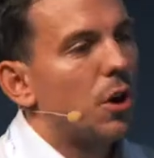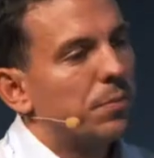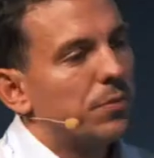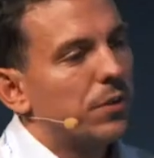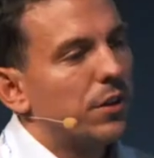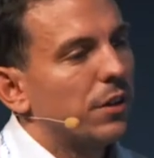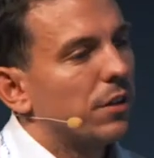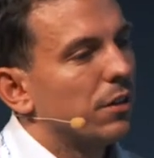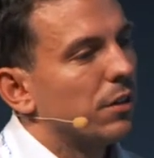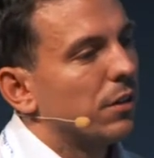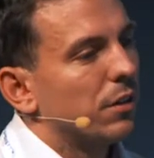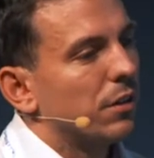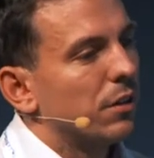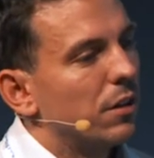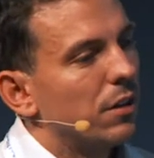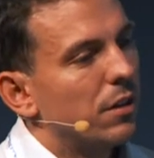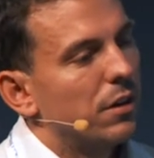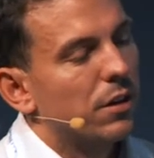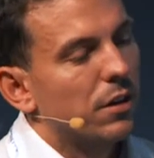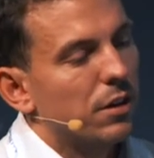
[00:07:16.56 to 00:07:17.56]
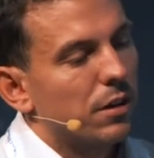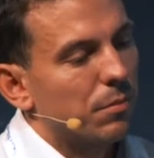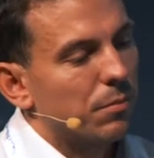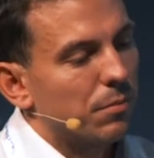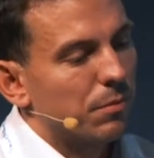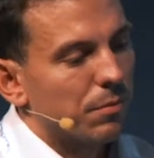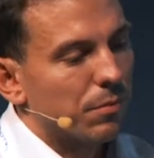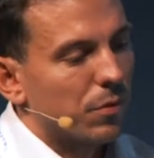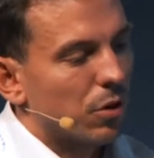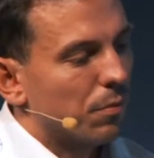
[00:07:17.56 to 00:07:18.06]
optical,
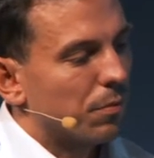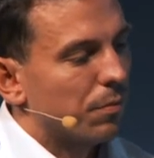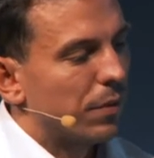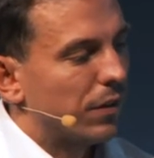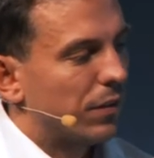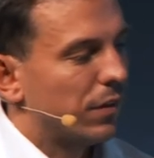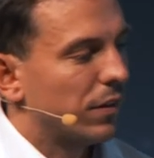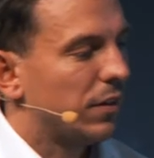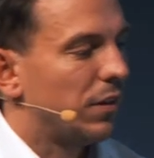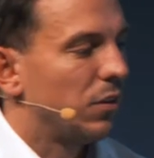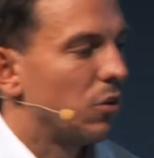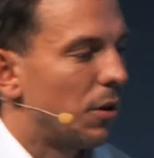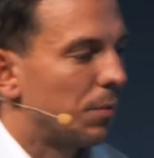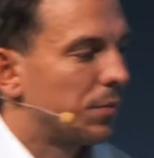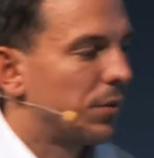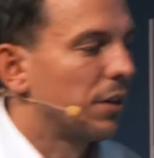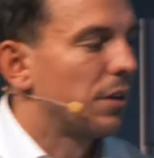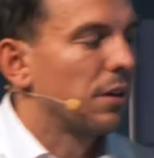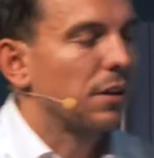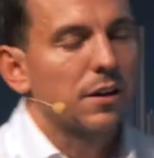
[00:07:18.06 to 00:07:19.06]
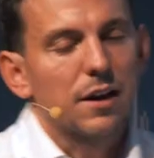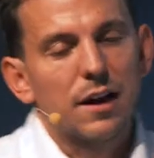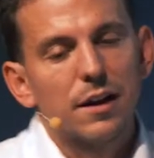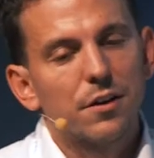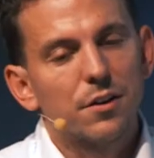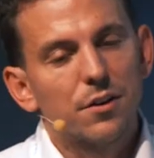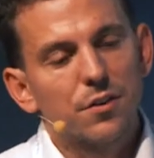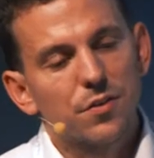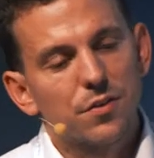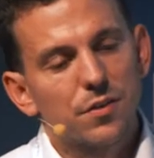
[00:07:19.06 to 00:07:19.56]
on basically optical
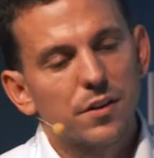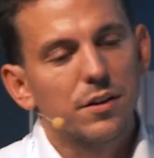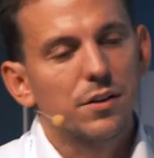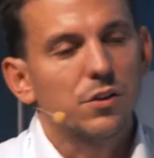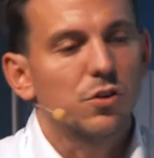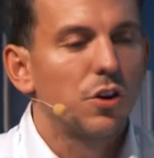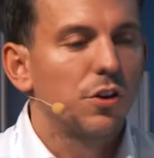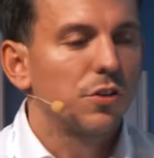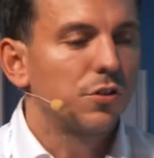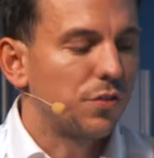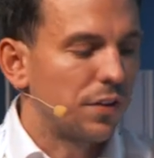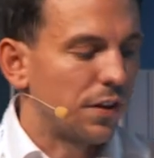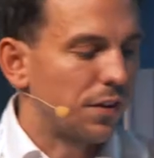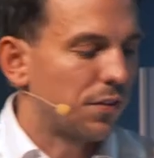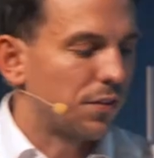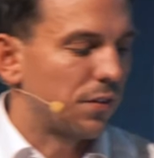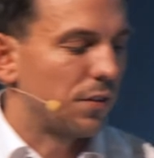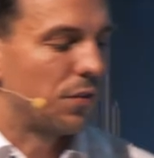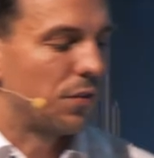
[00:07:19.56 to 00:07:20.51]
colors and contrasts